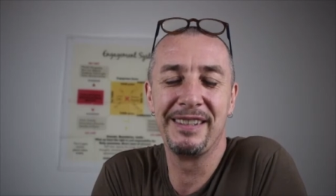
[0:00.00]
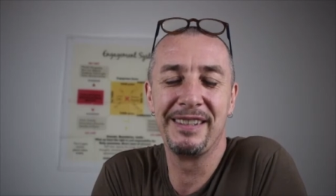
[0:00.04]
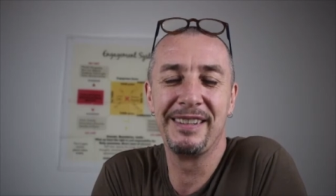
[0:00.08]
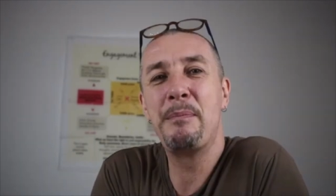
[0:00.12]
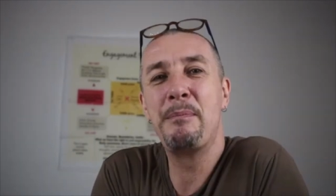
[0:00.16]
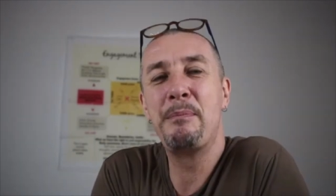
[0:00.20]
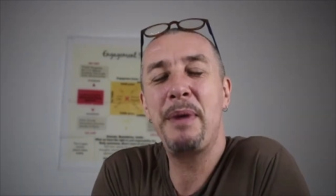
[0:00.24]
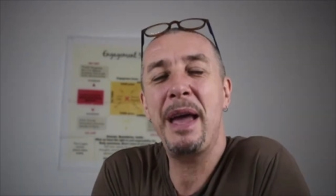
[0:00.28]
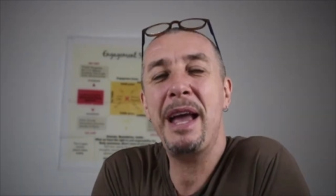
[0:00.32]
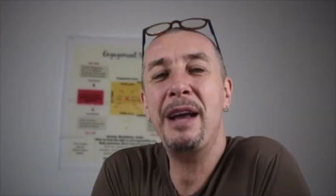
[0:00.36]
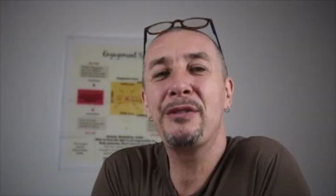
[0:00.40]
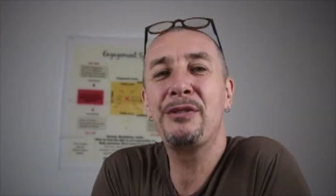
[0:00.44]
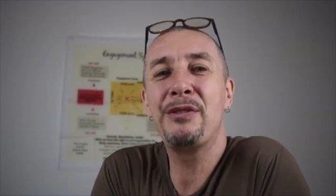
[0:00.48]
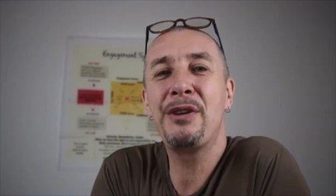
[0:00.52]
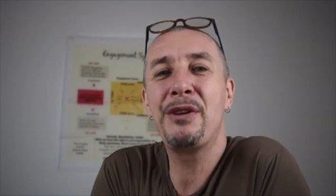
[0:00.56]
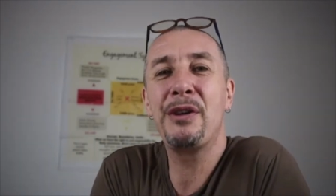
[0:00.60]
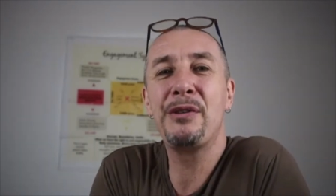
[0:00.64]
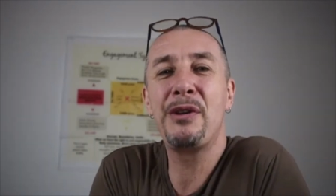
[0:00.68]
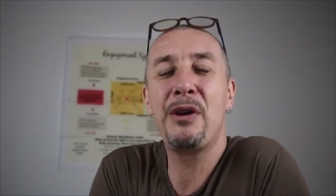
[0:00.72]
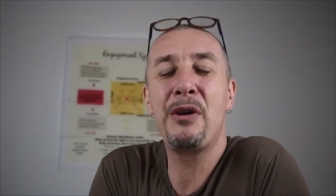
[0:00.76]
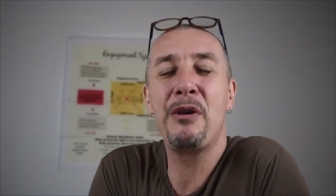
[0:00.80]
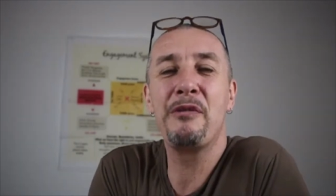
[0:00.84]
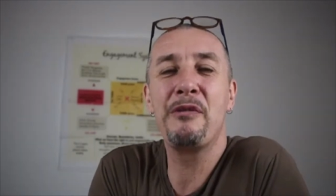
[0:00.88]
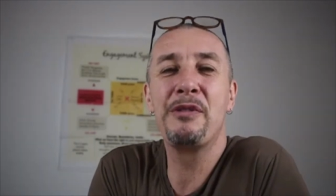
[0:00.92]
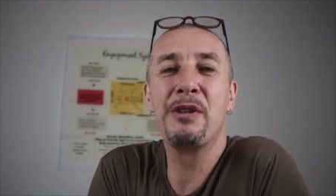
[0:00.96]
The
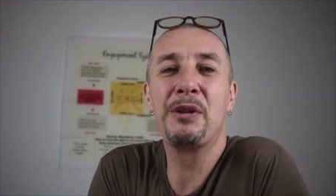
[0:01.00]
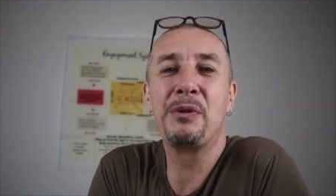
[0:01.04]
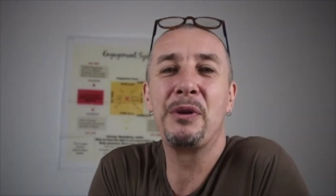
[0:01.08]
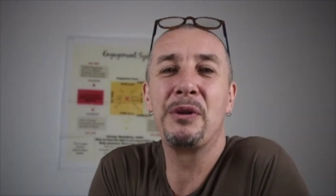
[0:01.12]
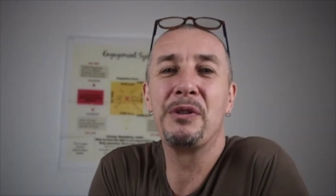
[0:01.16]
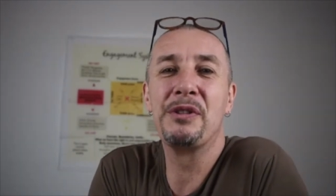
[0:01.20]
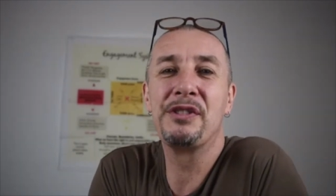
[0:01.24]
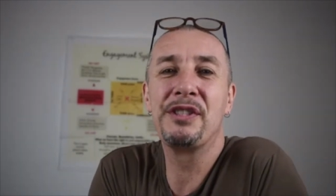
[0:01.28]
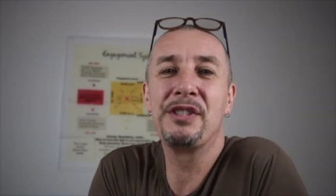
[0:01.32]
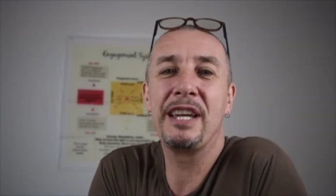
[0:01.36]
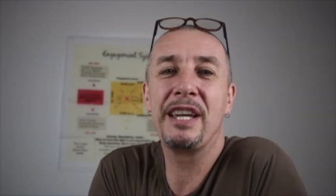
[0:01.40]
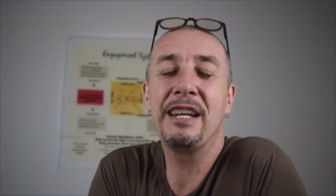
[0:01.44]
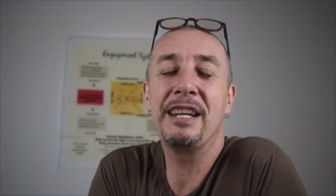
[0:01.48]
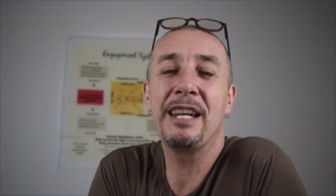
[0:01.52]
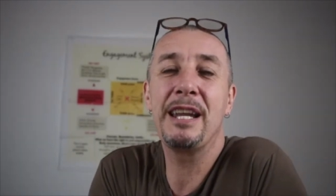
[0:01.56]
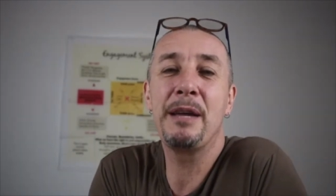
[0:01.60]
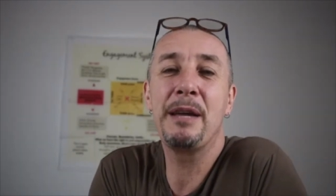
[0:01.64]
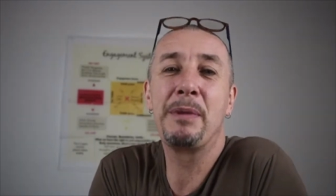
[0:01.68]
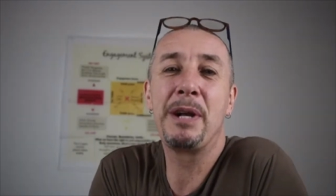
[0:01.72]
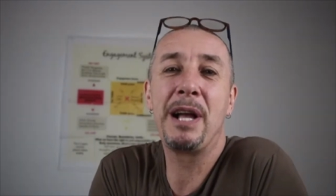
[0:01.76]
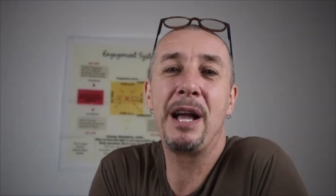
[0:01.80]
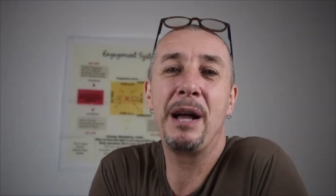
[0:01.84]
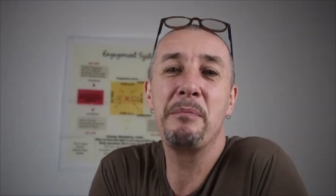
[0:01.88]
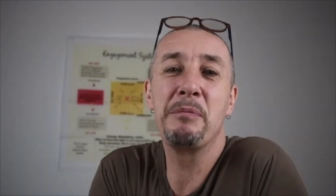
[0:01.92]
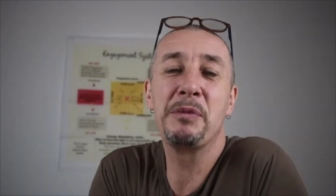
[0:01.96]
background of the Consent
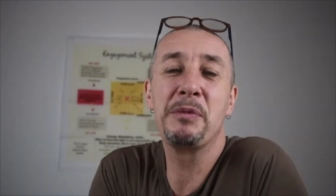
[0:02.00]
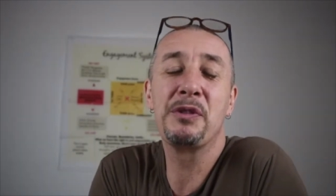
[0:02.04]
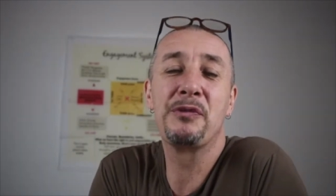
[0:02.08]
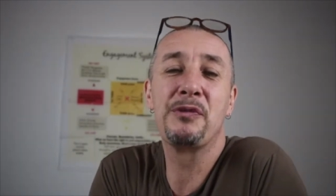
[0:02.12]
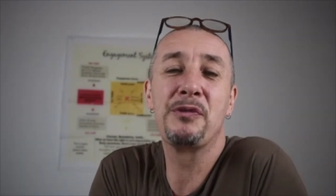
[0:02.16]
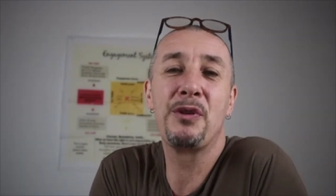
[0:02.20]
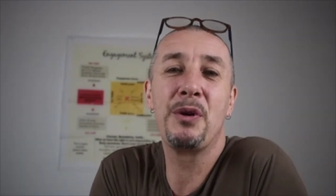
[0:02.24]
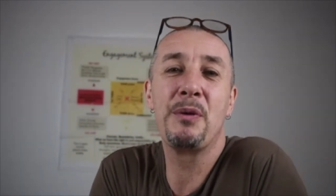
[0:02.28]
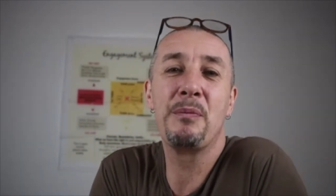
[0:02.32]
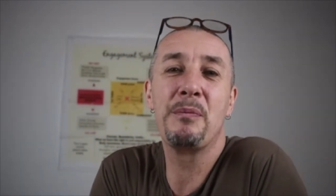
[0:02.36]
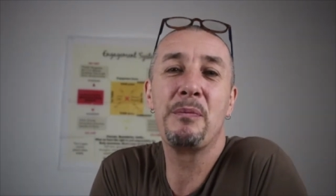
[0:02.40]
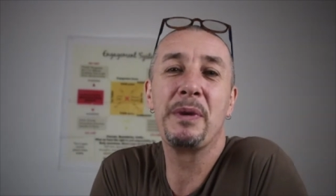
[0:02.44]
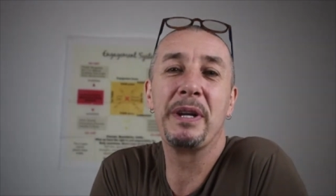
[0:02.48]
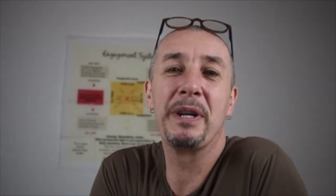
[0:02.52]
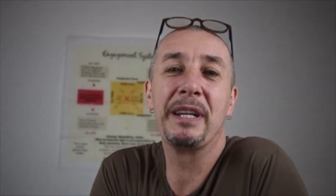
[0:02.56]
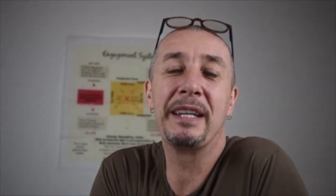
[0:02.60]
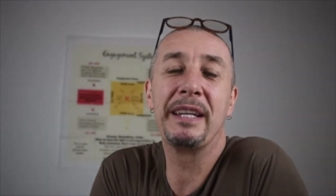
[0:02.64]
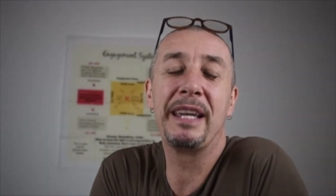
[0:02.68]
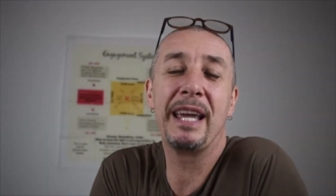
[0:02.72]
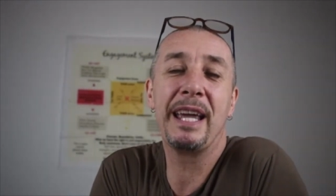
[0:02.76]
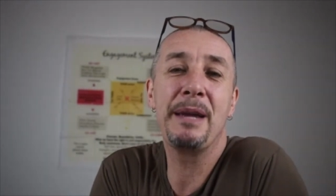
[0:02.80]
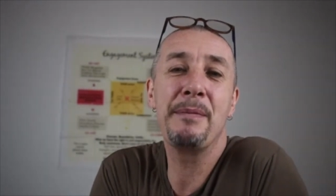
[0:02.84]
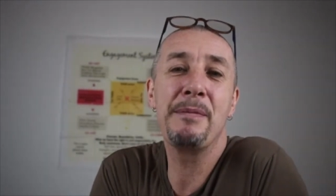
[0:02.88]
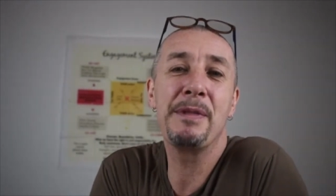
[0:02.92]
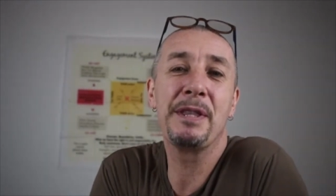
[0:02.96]
Lab comes from a
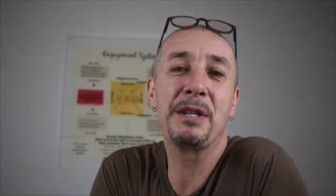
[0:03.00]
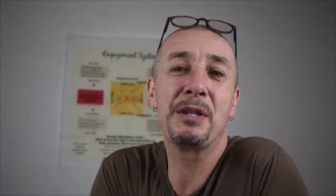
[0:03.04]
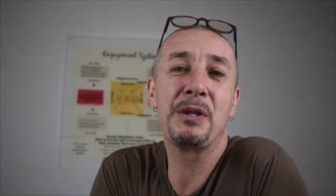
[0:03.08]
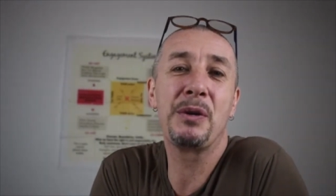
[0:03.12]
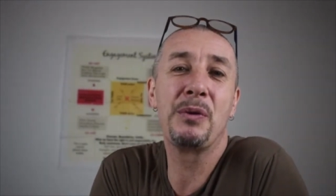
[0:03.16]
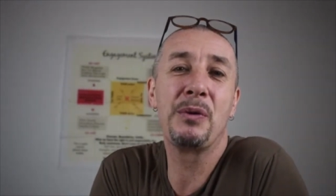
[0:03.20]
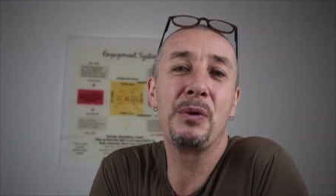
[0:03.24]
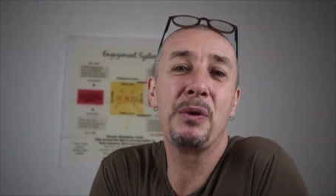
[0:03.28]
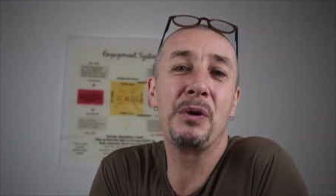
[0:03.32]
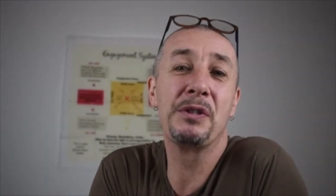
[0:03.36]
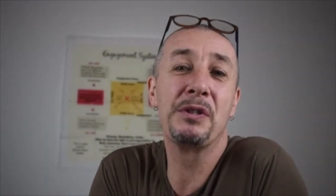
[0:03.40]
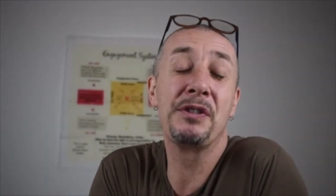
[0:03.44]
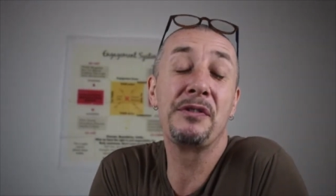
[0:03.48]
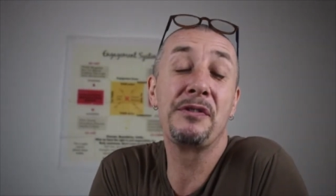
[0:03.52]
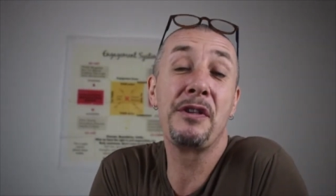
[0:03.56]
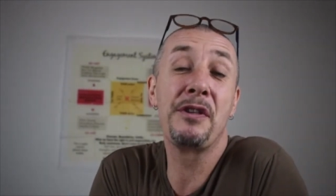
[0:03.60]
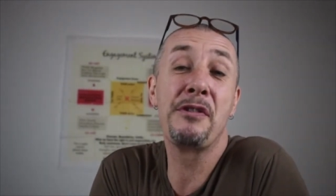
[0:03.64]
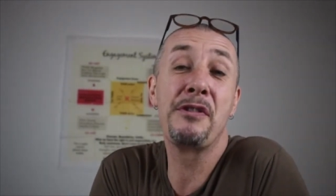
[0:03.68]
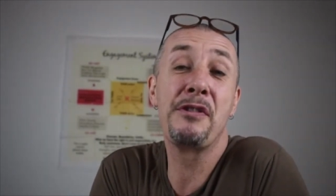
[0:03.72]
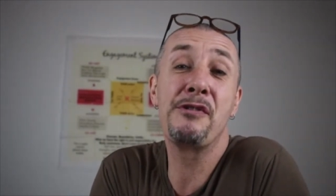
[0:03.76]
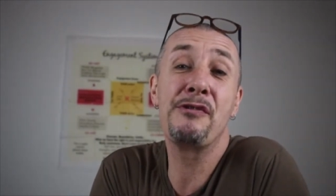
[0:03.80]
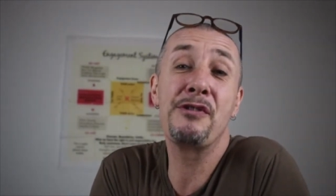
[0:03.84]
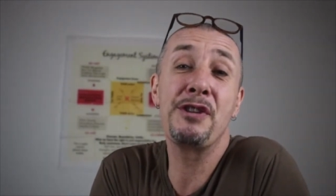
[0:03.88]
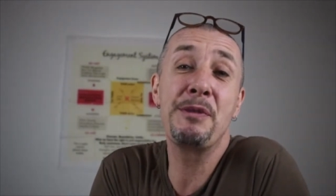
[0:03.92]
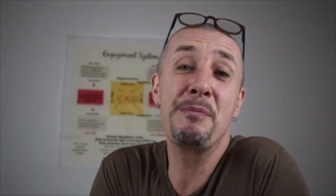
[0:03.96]
game that calls
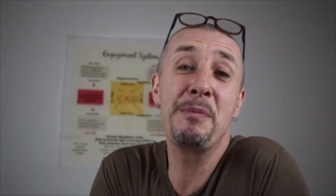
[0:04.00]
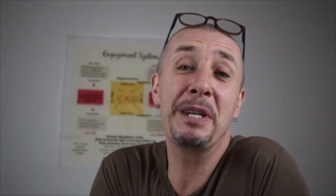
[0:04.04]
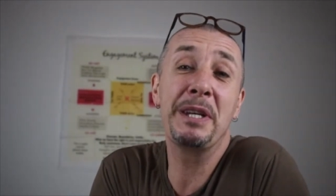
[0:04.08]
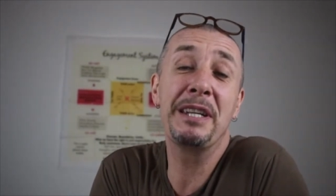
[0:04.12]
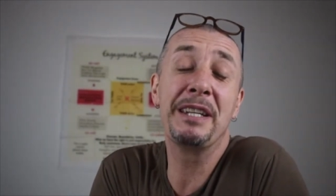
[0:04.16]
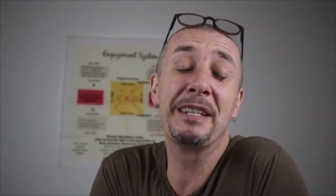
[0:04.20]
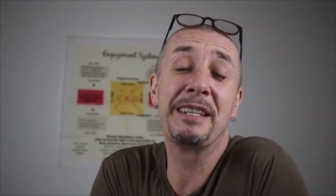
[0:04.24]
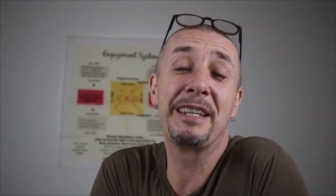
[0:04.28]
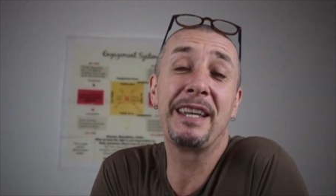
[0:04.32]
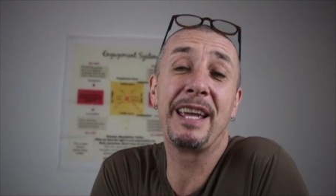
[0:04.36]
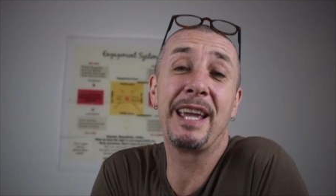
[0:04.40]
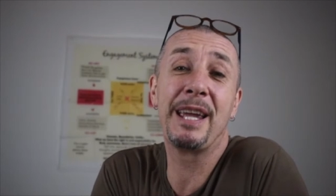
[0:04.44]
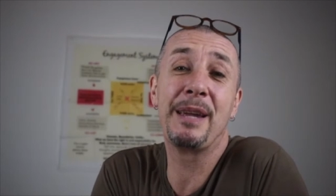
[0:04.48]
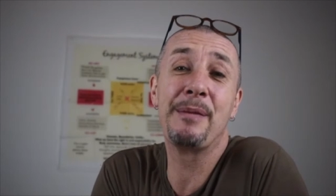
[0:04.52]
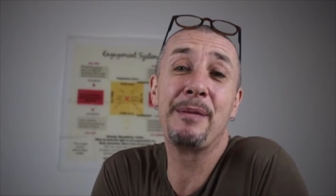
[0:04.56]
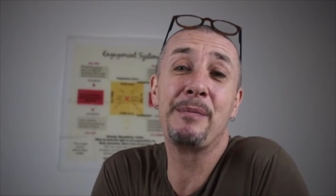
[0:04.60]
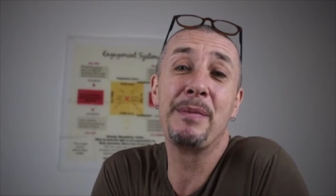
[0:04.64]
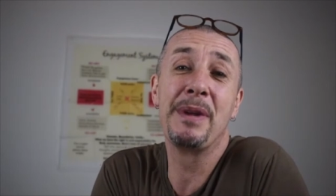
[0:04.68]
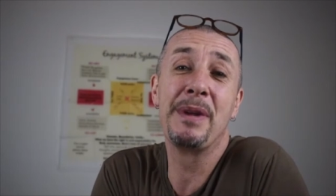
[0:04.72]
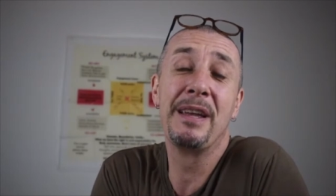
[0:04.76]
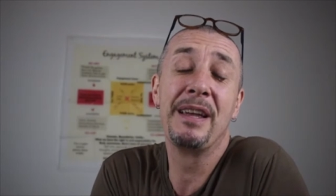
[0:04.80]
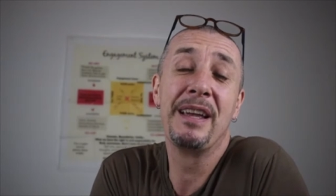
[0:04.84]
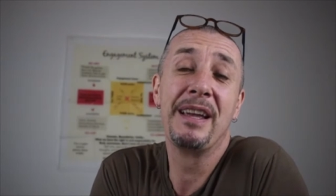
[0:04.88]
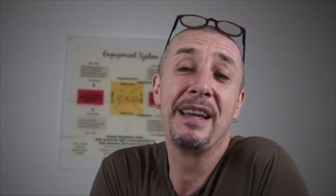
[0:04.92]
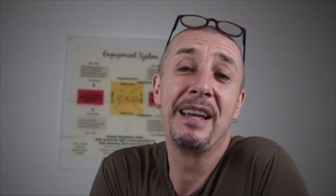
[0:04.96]
the three minute
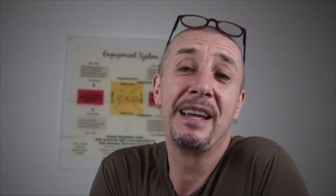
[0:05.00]
game